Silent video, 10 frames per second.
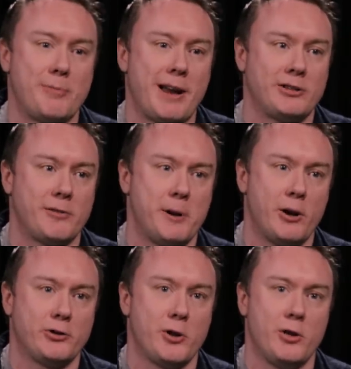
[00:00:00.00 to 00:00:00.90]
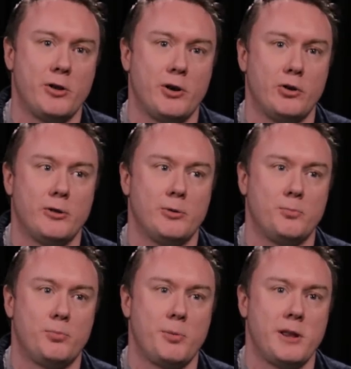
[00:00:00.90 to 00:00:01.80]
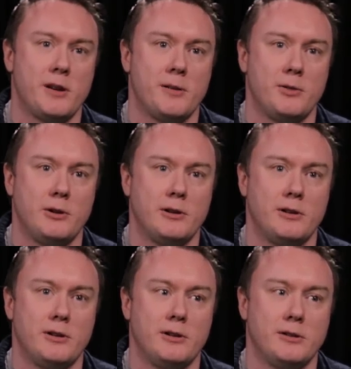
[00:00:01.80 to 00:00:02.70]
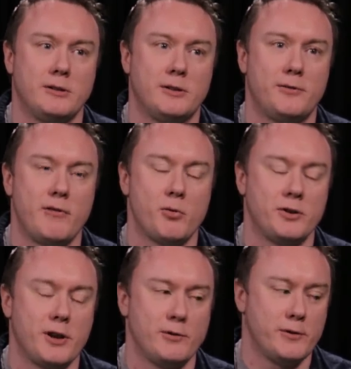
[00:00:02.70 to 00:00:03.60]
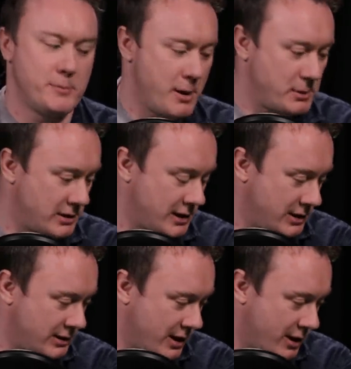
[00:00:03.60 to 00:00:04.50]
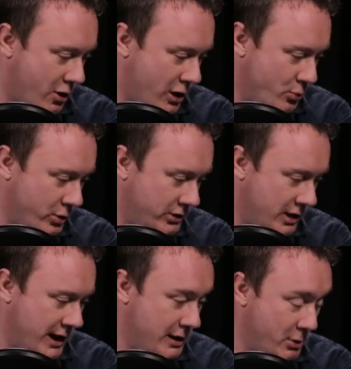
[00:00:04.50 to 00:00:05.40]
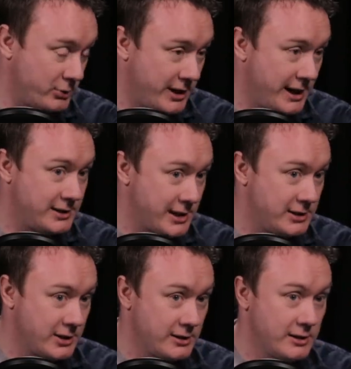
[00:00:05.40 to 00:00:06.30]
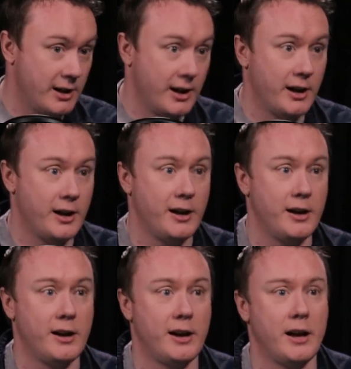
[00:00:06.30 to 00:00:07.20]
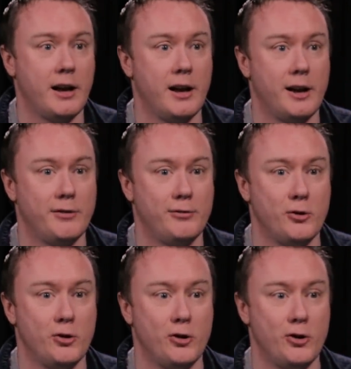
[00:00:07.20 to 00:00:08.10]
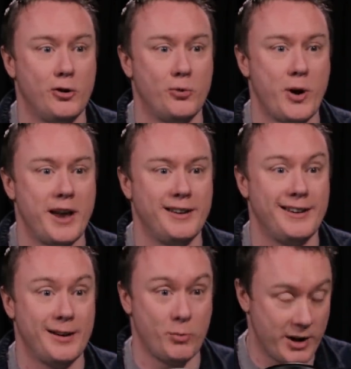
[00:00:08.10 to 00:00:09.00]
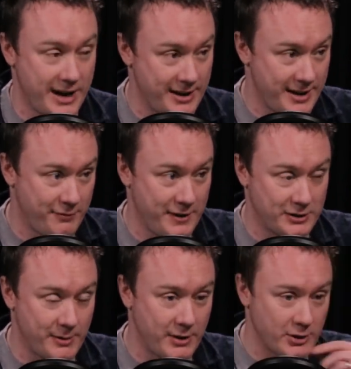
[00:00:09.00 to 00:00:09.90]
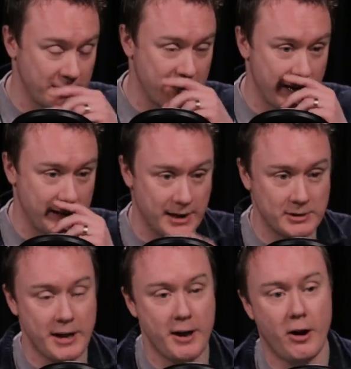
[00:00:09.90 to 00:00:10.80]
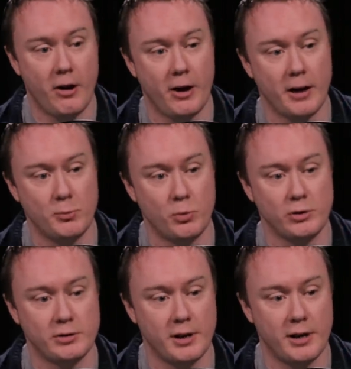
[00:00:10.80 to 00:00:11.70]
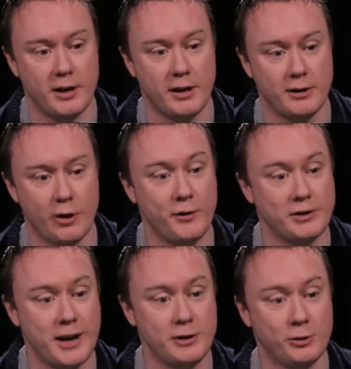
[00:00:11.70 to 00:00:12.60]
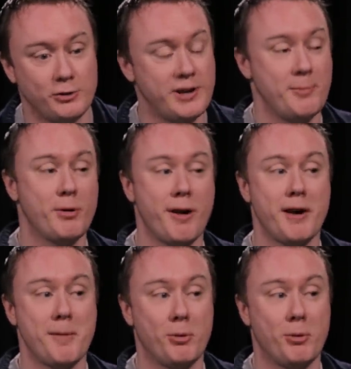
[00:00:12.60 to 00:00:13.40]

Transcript: dramatics, I've been lots. The the the probably the the favourite one to go for for the purposes of this is uh, I was uh, in the Milton Keynes Citizen uh, uh, for when working at that fitness club franchise in the early days. I was uh, Office Angels temporary